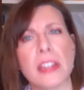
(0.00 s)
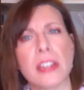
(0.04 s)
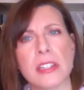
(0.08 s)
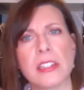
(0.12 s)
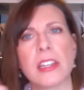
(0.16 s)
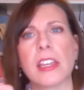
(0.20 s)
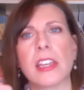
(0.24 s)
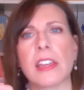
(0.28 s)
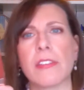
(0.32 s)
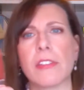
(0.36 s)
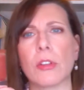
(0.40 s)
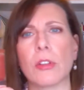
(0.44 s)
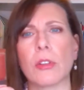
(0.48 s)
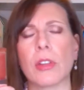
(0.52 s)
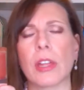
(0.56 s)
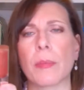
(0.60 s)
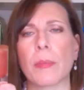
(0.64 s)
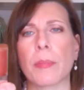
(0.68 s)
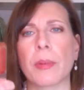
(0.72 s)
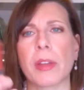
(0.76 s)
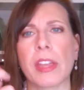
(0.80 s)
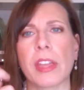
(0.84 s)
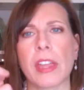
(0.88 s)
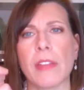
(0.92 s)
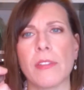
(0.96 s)
I did give you
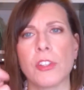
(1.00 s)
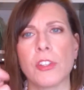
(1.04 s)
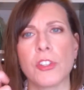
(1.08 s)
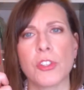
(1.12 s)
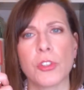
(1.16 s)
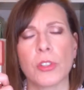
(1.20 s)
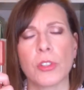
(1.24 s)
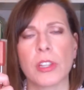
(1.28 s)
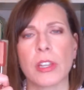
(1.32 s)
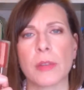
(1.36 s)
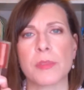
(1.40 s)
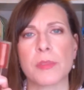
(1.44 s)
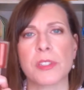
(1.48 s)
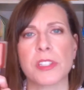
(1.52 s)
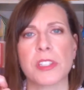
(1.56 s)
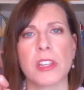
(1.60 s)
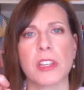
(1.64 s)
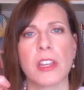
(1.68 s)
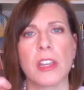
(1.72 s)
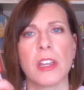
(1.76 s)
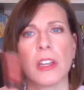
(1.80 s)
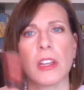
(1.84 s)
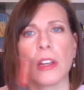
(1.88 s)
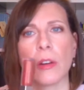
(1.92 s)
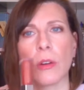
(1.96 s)
lip. I gave you two lips,
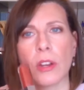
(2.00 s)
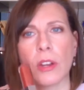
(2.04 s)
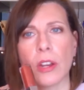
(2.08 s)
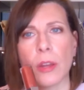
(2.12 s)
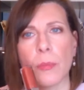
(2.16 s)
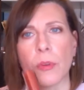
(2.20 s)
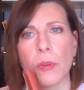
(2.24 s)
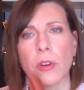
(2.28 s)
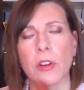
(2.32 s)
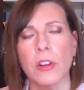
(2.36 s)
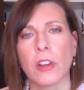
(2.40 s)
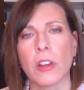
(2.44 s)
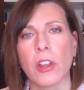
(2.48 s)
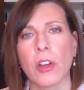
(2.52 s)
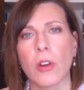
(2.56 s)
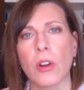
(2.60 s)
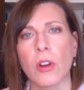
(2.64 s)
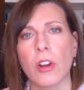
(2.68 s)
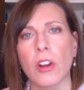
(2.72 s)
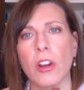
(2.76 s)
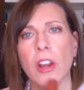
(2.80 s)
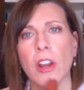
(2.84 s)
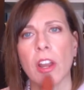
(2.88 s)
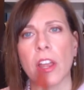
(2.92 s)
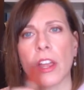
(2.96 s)
an upper and a
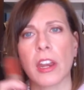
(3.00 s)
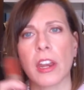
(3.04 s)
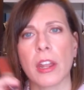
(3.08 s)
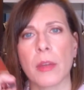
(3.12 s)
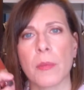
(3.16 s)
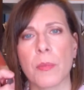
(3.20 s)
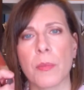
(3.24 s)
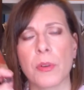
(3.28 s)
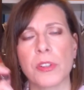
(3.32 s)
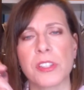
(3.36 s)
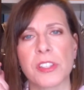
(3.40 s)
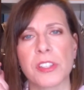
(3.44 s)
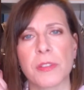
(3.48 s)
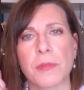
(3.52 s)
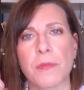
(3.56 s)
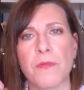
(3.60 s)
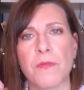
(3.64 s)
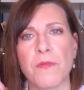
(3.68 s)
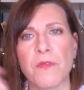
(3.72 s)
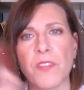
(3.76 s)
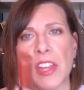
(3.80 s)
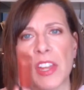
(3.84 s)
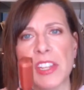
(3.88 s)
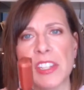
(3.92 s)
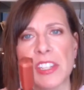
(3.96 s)
lower, and I put some
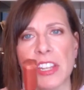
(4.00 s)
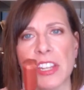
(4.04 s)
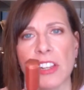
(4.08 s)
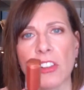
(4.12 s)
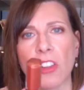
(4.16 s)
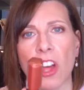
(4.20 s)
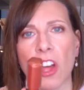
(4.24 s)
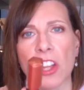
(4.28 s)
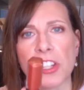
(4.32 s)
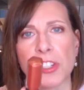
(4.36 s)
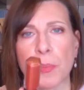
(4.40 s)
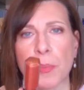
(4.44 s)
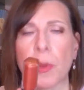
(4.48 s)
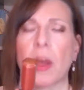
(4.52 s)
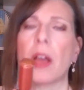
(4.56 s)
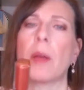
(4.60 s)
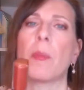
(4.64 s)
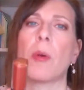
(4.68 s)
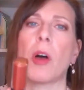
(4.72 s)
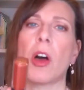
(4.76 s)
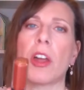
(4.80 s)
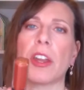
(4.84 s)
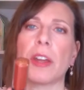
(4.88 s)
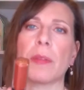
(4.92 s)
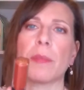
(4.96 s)
Fenty Gloss
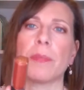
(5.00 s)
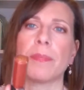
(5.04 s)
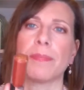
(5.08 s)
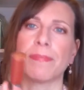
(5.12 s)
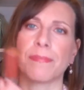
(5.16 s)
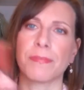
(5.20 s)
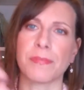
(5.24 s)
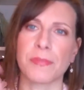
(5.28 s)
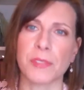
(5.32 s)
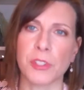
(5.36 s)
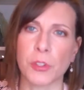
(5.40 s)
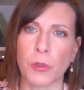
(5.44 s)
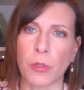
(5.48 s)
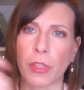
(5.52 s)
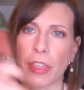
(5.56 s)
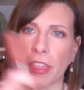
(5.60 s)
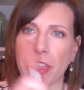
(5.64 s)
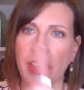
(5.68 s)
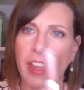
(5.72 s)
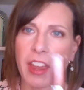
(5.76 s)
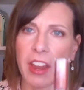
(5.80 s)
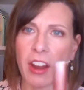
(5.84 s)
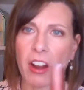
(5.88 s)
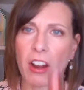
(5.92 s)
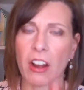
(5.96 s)
Bomb on them. So
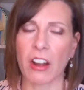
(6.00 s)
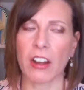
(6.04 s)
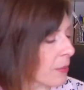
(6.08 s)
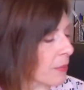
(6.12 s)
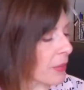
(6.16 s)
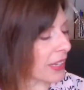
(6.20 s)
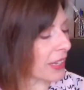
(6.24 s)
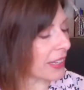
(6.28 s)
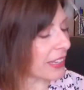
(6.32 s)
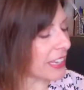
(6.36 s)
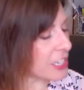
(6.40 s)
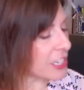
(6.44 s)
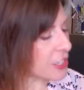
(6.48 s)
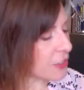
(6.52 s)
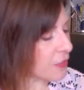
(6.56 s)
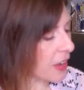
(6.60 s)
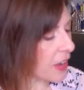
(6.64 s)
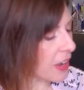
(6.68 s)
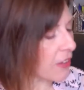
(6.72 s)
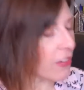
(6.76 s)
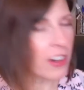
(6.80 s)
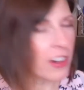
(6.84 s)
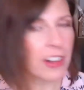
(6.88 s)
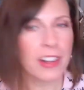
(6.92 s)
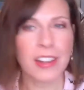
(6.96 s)
there. My least
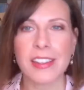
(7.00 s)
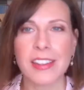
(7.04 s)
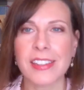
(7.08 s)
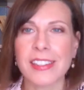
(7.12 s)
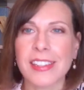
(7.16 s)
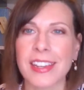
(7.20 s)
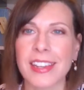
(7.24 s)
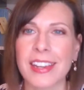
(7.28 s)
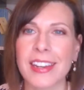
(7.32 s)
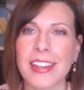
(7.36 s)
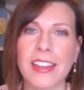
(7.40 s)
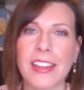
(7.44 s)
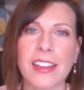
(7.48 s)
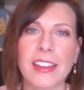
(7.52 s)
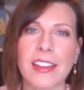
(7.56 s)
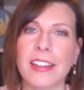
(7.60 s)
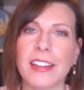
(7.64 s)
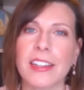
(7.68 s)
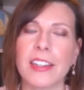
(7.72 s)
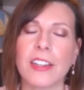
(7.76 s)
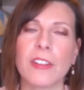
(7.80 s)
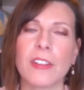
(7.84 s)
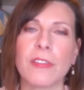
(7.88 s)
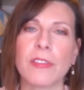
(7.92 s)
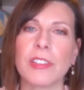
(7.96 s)
favorite is any
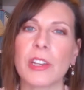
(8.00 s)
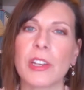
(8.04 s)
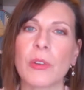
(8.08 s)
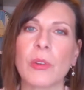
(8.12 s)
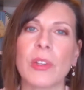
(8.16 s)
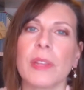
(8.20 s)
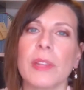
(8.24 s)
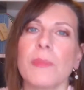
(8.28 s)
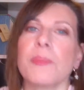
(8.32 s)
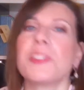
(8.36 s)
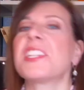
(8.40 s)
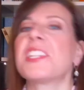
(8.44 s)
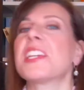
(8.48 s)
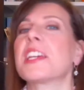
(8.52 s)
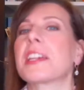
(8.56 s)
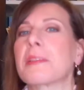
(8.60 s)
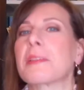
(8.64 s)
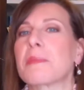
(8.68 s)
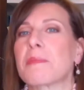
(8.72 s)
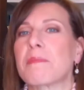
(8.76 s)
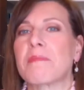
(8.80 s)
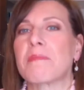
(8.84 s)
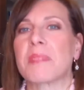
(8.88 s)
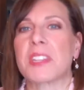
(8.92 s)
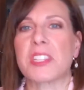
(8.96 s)
kind of liquid lipstick.
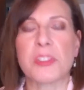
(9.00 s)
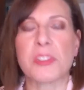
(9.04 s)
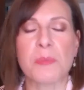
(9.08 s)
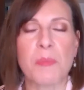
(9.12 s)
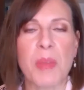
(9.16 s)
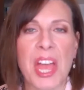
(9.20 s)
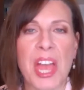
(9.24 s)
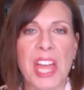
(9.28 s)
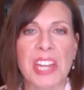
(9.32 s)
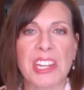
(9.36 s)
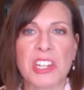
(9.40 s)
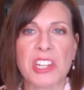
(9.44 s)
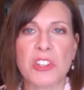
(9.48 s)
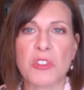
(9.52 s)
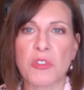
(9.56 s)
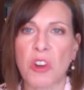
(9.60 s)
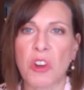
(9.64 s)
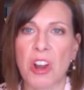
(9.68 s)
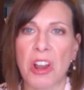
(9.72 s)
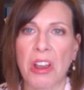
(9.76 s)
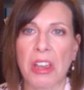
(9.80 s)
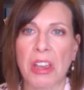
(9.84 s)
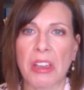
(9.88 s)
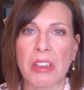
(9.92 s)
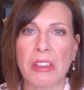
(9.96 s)
It's matte and
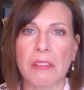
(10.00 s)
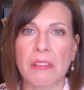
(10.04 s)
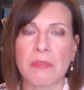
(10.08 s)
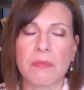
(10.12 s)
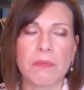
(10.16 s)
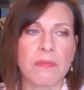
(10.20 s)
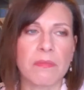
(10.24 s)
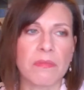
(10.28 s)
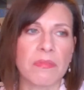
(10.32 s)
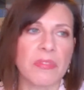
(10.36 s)
drying.